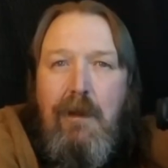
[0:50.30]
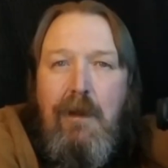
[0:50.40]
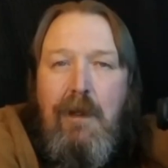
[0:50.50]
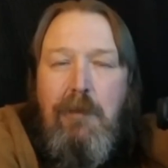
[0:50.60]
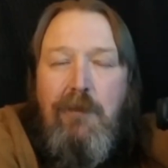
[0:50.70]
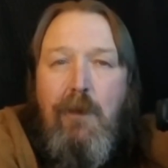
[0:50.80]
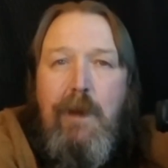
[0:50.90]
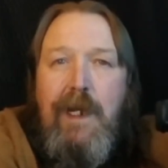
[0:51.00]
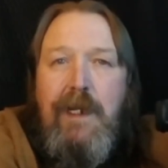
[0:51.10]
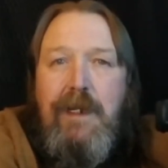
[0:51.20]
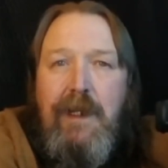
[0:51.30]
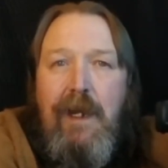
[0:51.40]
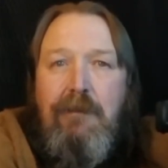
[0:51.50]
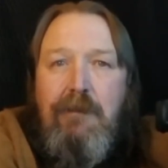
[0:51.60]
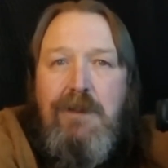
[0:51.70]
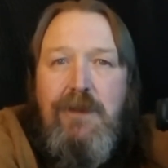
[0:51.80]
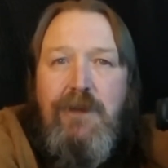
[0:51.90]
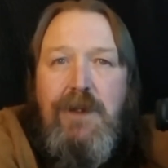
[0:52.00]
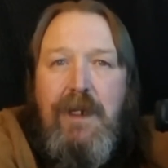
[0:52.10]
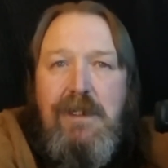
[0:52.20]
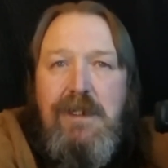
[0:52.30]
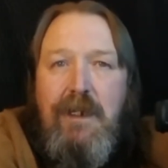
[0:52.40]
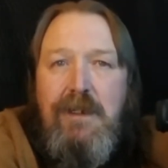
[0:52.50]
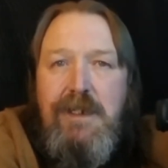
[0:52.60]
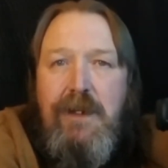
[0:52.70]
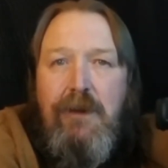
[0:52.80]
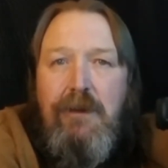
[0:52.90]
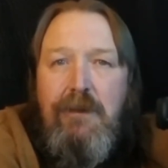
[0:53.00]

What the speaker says: Before we get to that, there's a few things to consider.